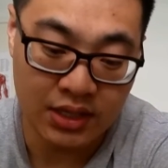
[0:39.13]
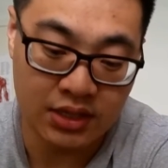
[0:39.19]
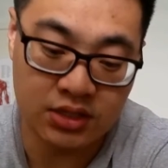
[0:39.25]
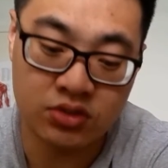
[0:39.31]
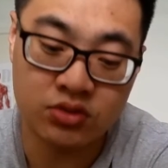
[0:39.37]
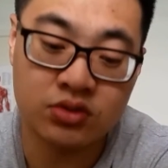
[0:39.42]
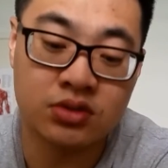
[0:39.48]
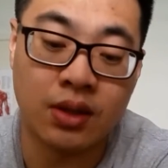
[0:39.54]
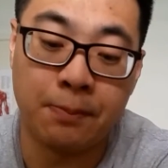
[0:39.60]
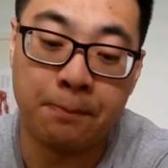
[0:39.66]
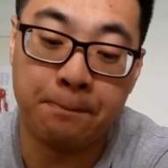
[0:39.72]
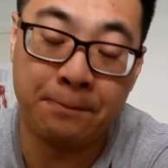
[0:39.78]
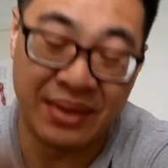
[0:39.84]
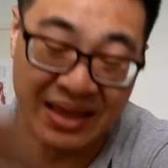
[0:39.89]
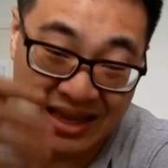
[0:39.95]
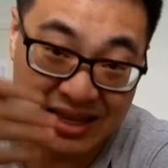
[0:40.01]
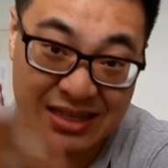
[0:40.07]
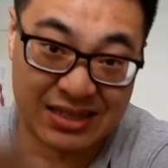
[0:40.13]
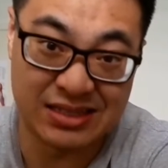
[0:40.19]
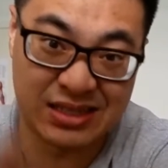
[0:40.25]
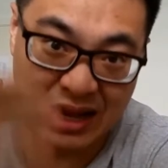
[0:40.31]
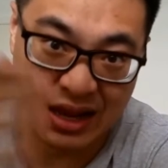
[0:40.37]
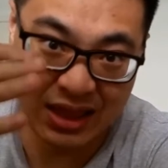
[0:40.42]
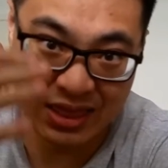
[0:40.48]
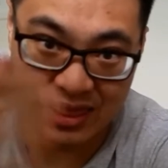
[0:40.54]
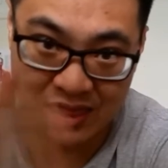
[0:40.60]
this was the biggest
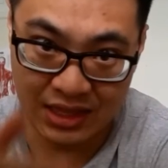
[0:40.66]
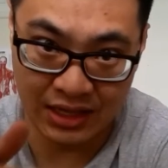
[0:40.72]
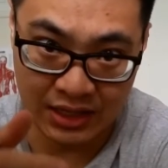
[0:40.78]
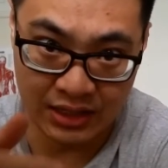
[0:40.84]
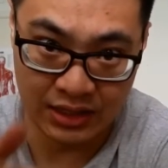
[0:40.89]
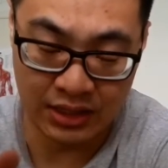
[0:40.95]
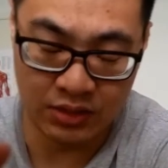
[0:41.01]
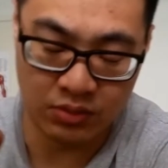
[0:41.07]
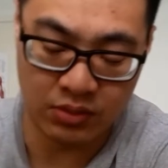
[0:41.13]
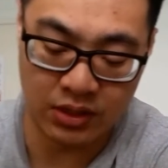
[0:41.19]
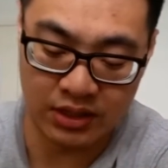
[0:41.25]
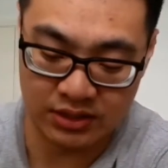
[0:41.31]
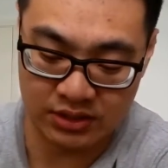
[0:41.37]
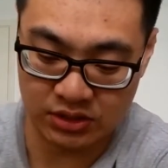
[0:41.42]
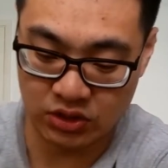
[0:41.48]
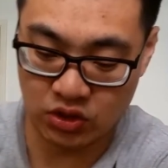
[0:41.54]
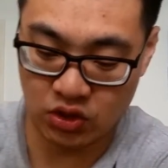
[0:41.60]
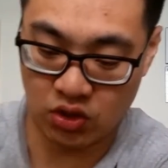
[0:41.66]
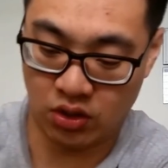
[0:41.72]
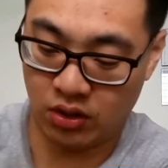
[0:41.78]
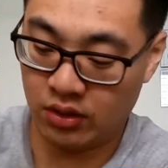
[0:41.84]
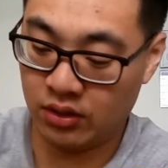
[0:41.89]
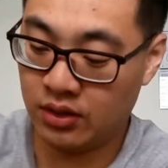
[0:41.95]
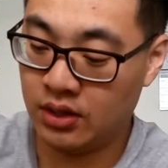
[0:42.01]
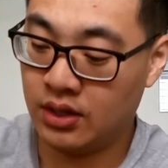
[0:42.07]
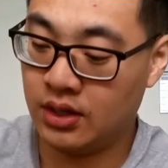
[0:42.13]
thing they wanted to
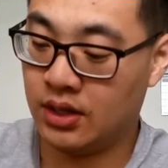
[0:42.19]
learn.